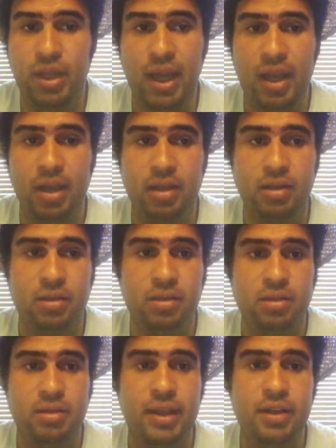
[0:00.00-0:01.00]
Yeah,
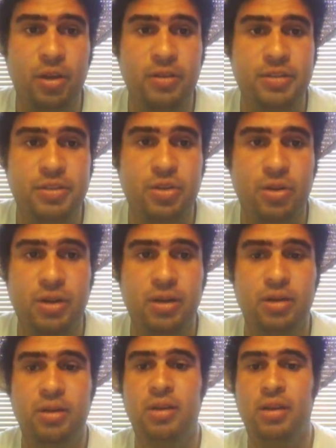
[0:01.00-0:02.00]
they know the
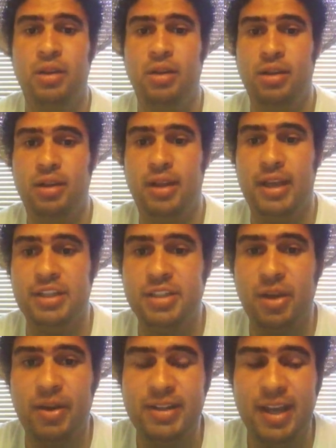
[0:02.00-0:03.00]
score, and
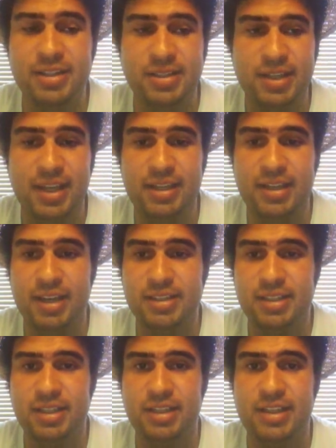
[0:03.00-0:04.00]
so it
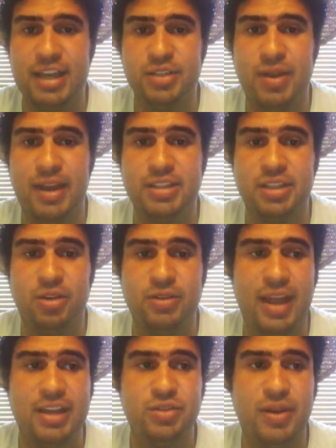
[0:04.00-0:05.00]
doesn't. That's
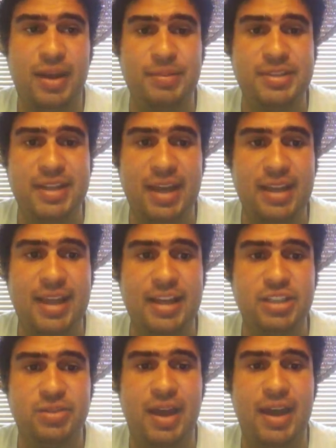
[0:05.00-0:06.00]
why I'm saying.
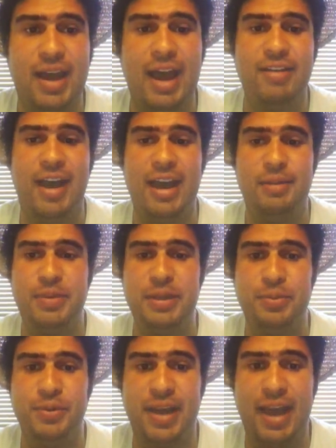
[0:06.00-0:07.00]
That's why I've had
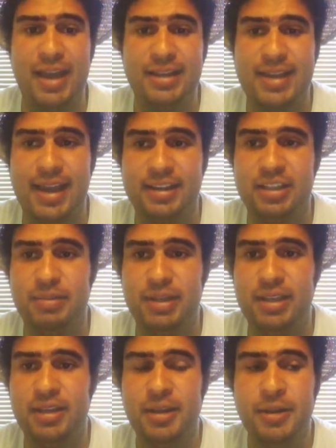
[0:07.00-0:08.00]
people contacting
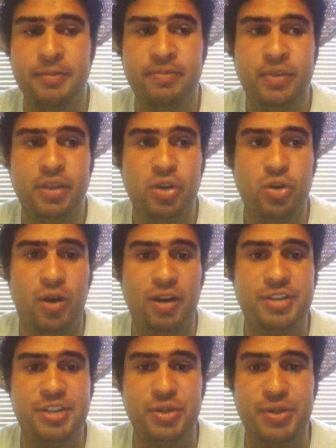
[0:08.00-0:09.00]
me who
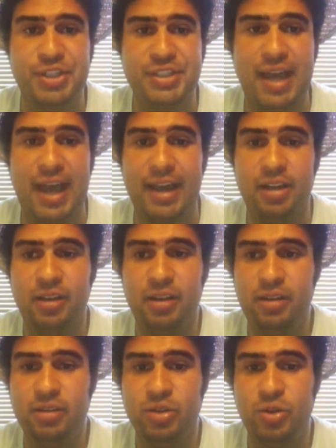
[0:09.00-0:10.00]
are
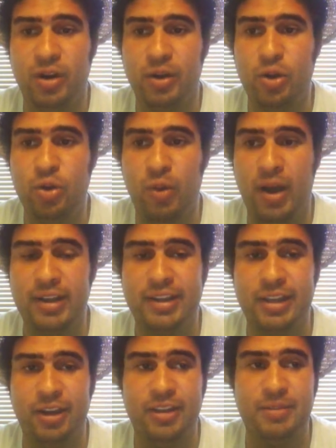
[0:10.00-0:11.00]
suicidal, who want
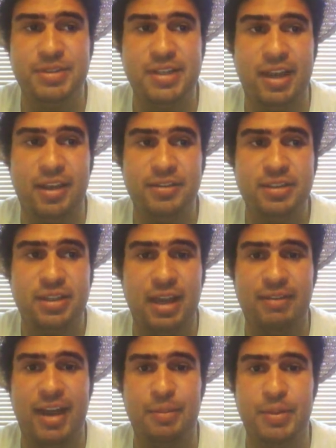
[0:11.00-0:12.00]
to kill themselves.
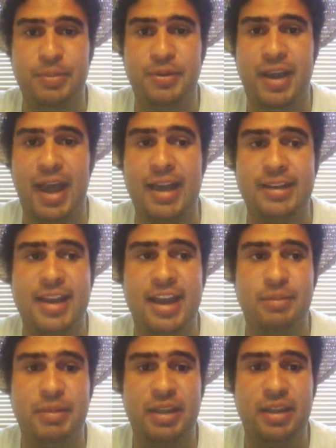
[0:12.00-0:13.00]
I've had people
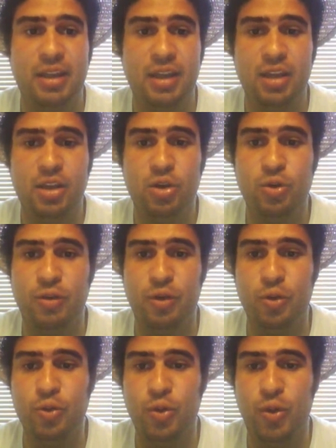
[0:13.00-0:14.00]
contact me
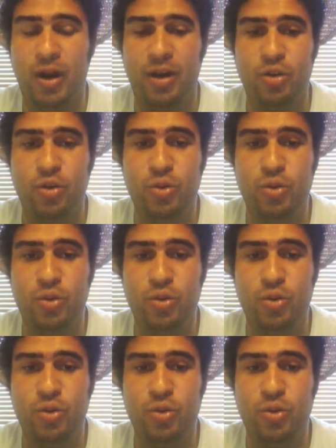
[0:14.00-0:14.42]
who are